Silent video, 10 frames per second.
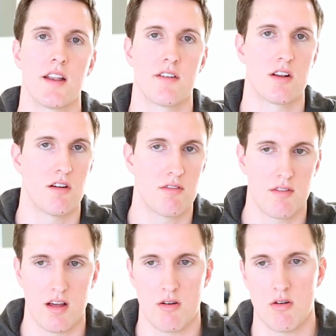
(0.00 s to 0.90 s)
And you're going to go through
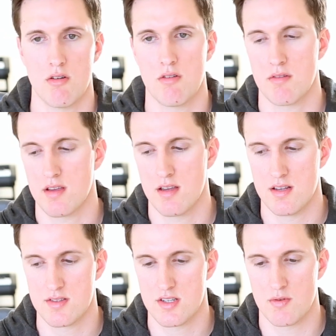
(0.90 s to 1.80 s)
that whole
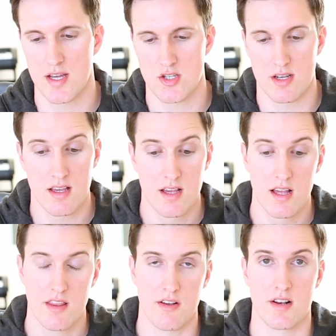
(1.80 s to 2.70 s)
situation.
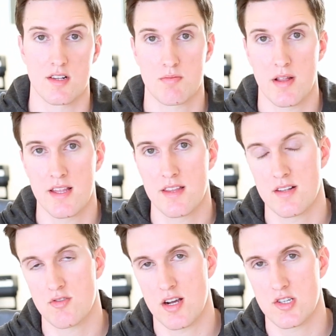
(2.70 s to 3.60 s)
They're going to explain the
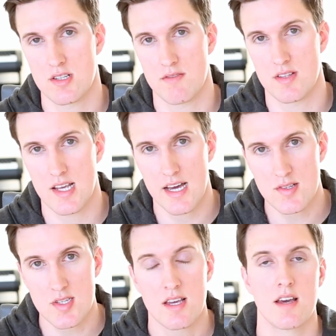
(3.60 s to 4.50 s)
instructions of the
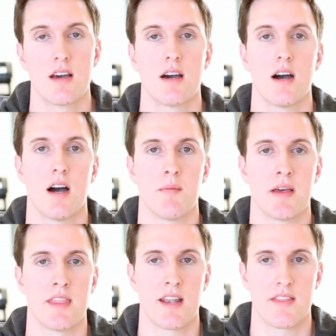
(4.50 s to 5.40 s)
test,
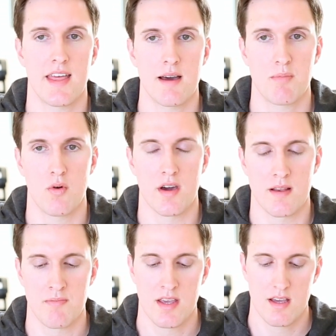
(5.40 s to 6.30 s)
and then at that
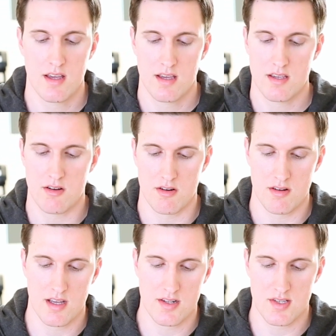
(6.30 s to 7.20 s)
point,
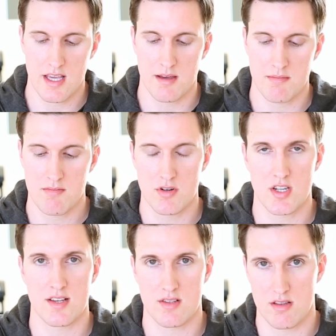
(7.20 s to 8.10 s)
your exam, which
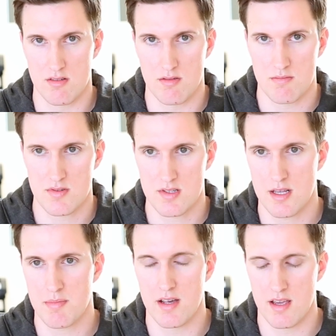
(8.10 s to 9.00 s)
has a little
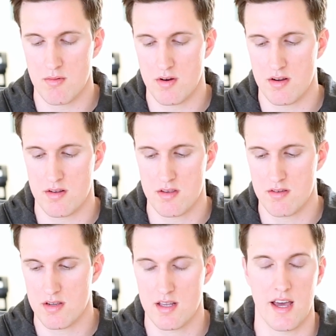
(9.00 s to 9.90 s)
slip on it where
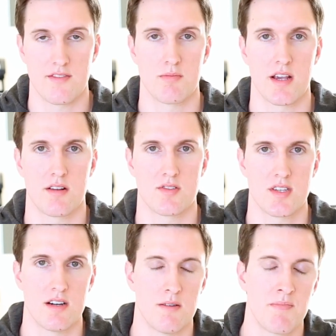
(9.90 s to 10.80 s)
you have to break your
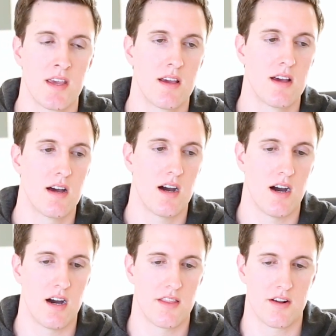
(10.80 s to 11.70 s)
seal,
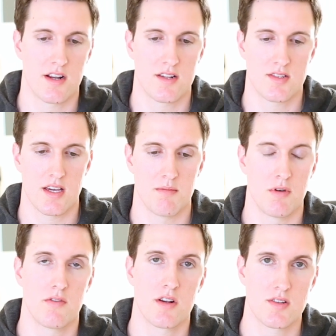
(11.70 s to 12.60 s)
they're going to say,
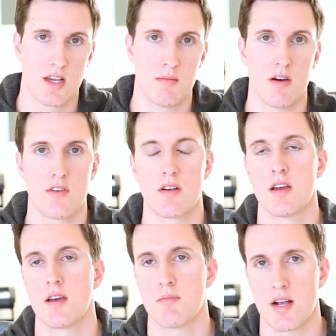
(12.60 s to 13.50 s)
move your exam over,
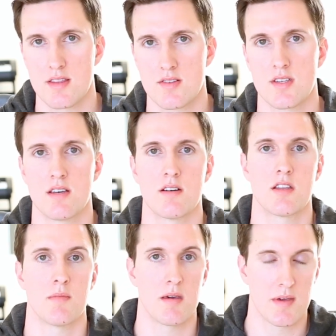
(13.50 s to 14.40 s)
break the seal, and
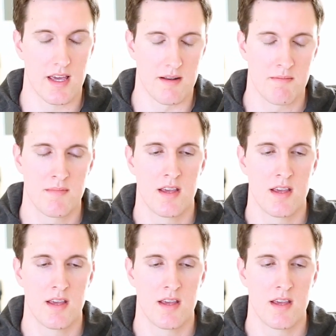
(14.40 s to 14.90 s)
you may begin.